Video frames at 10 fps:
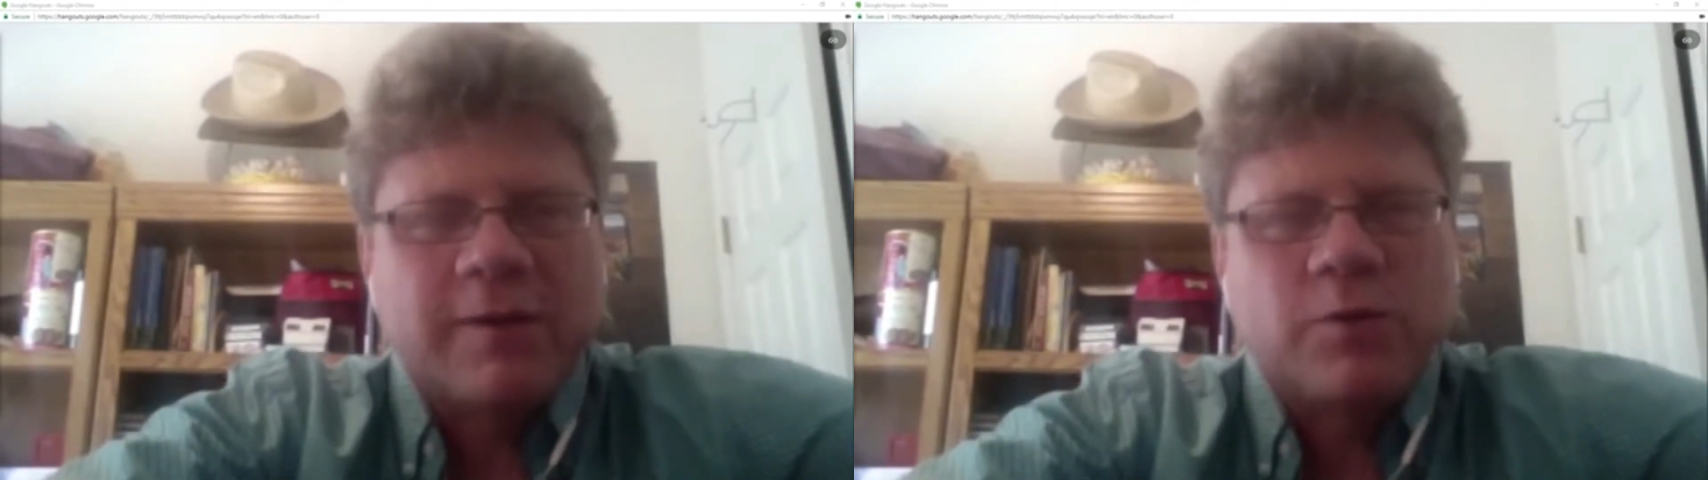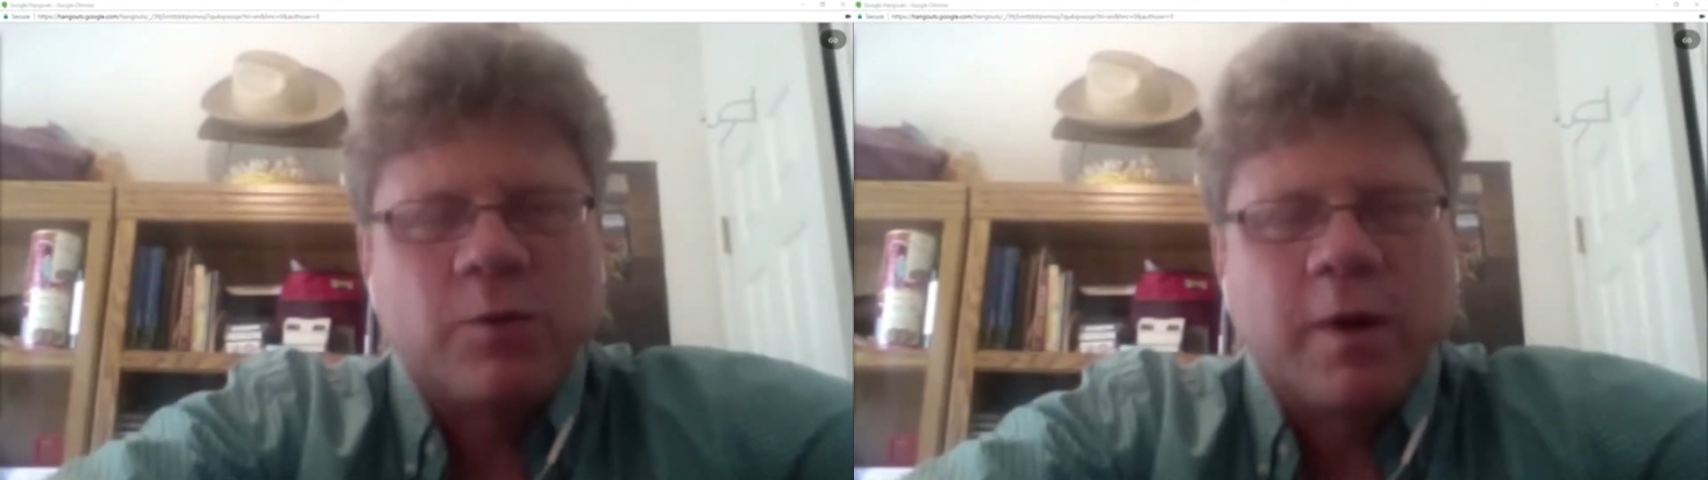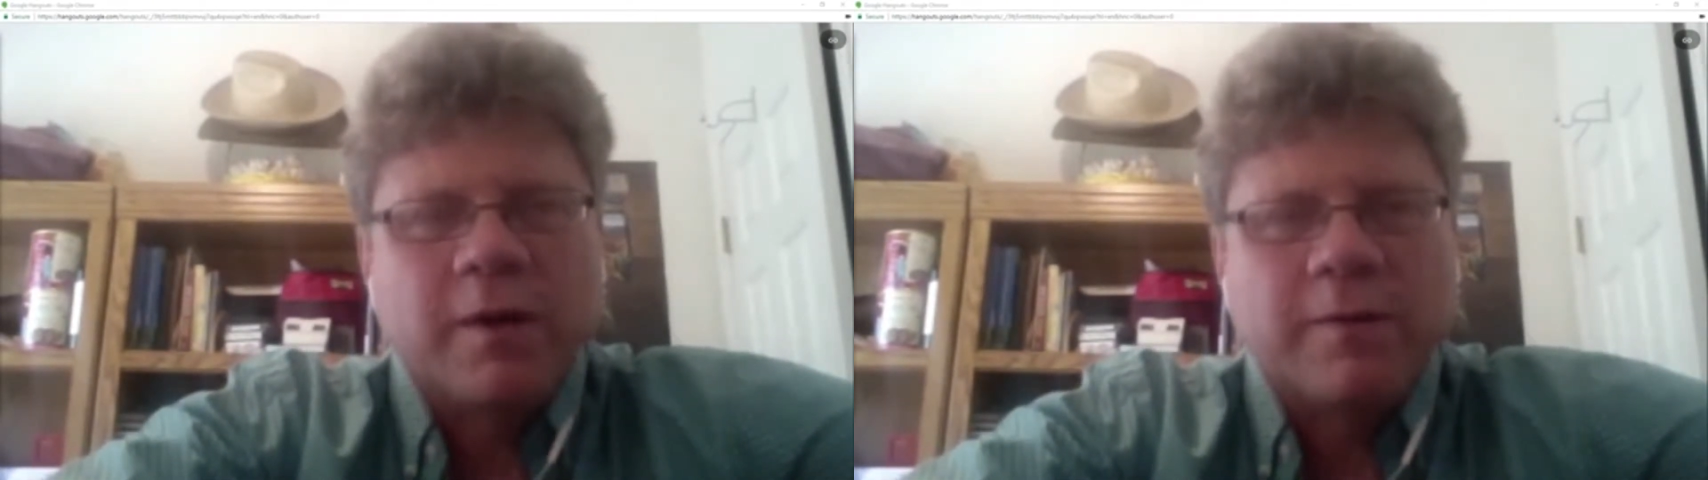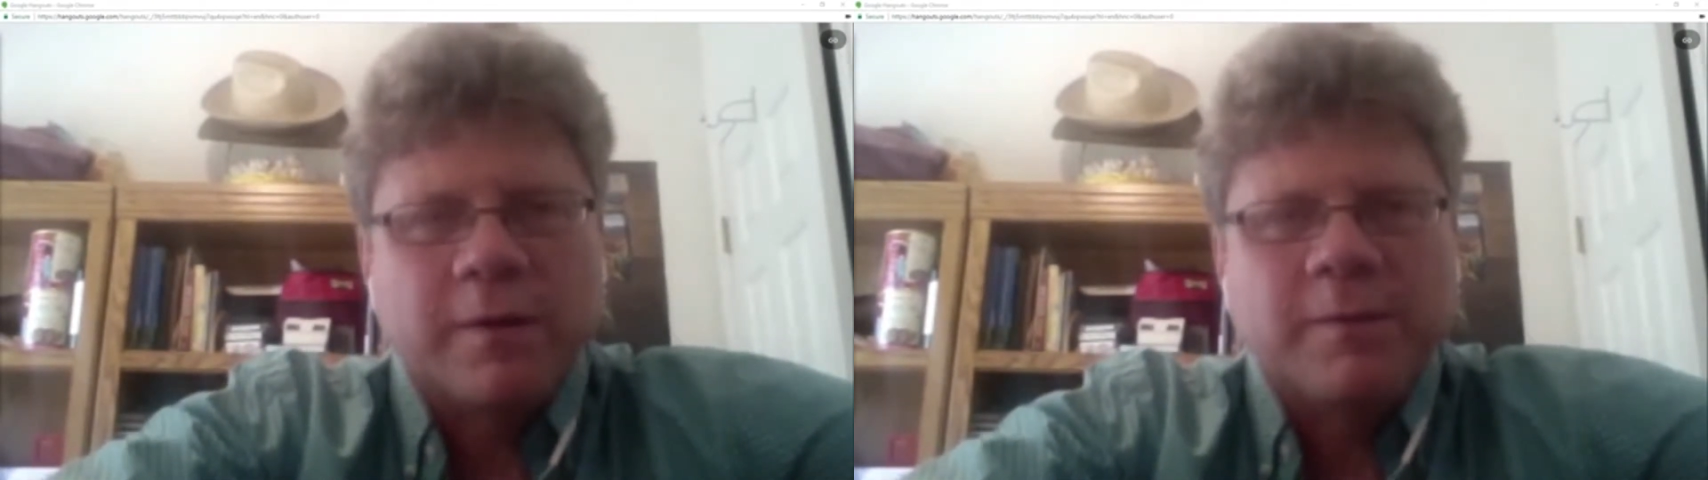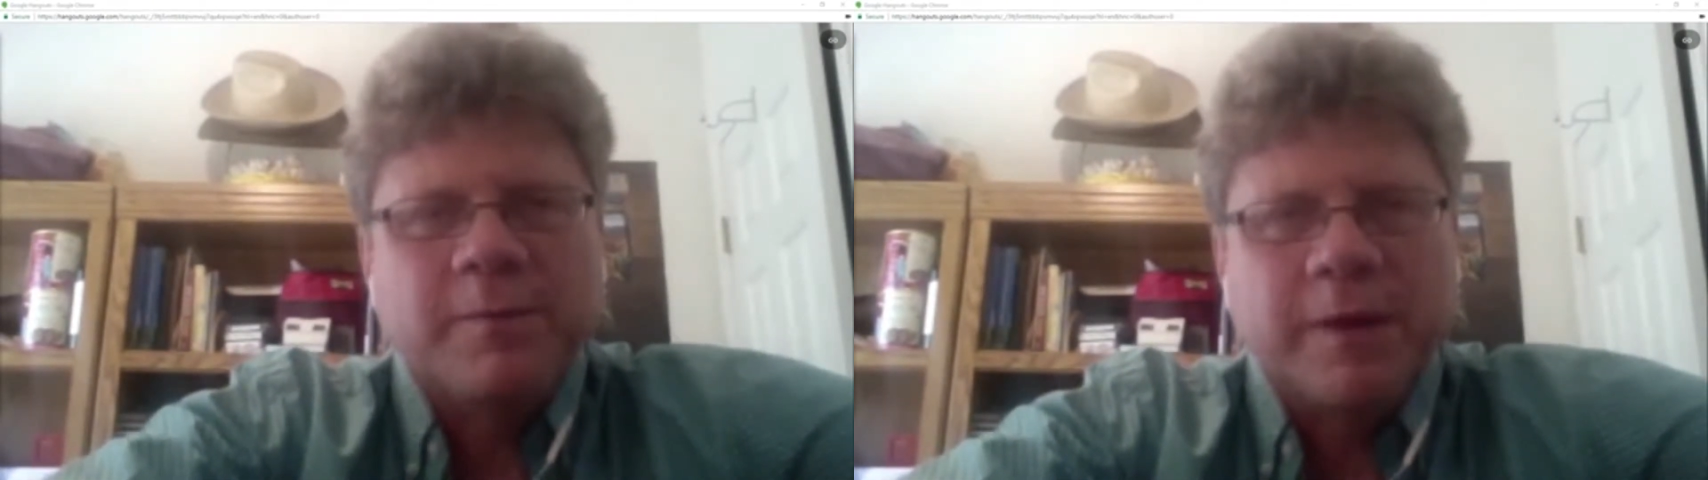wonderful,
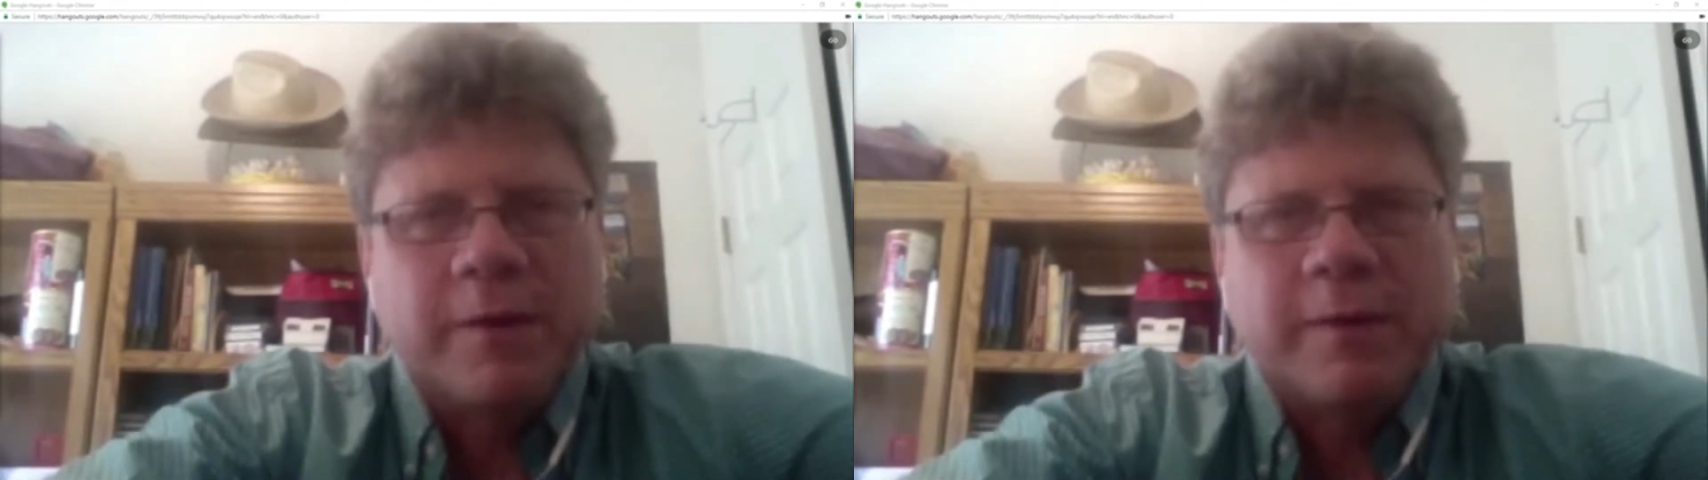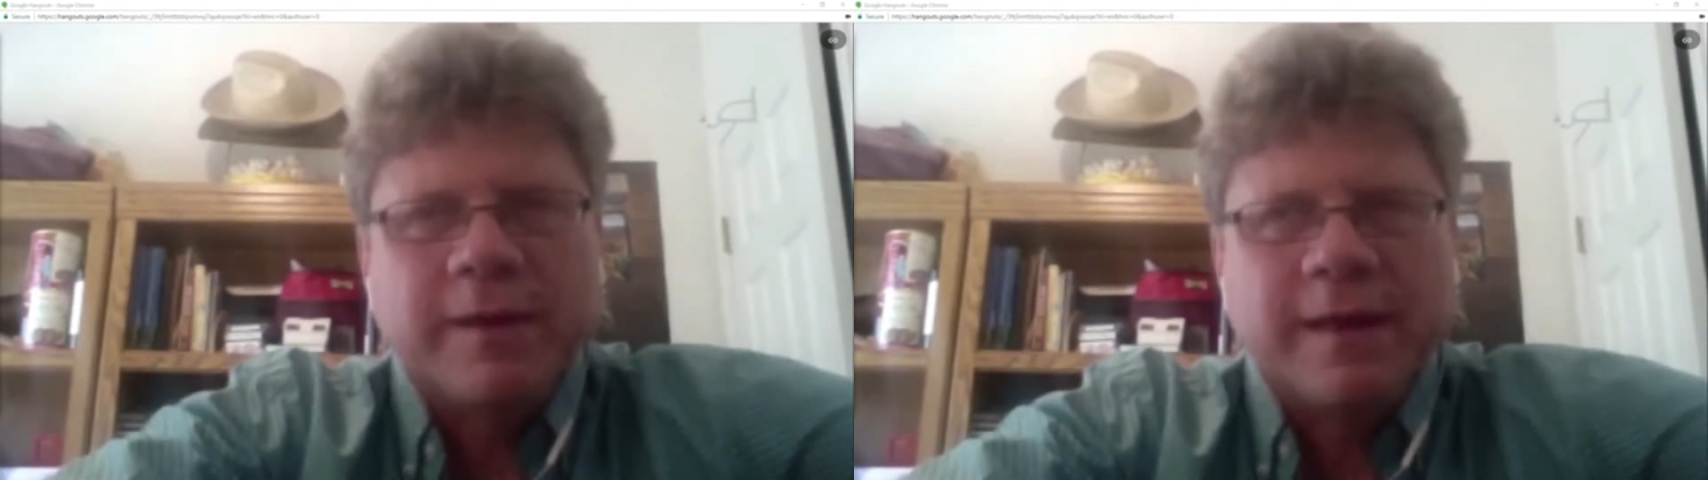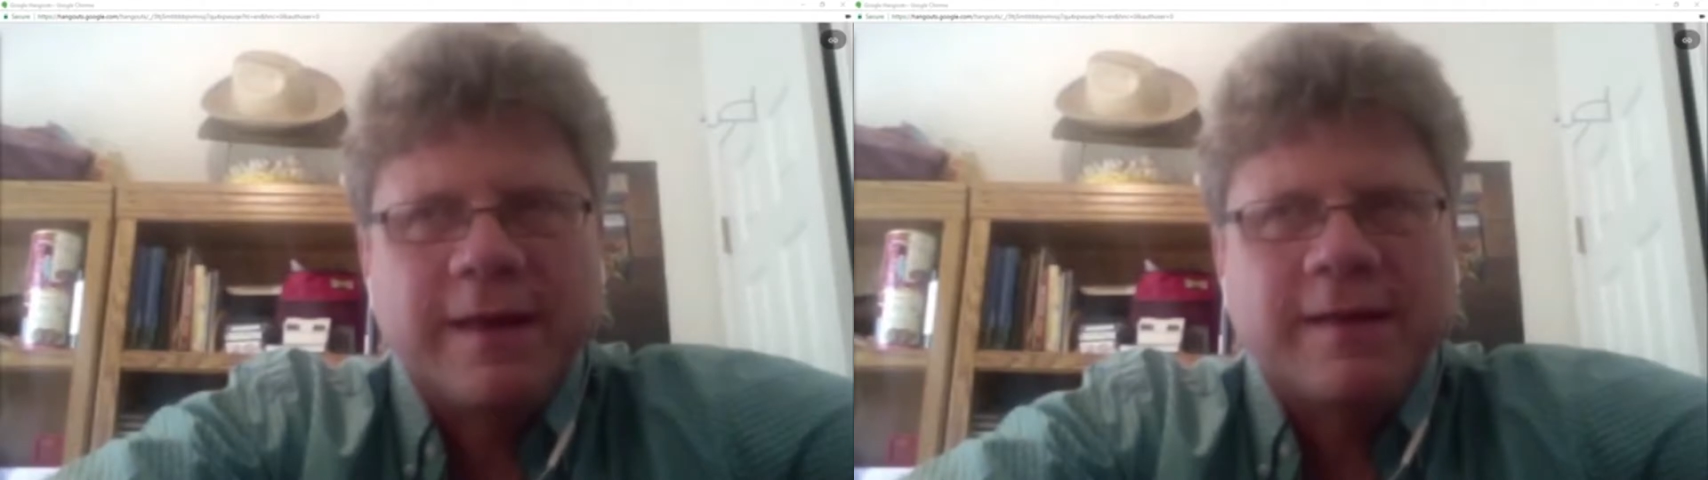I think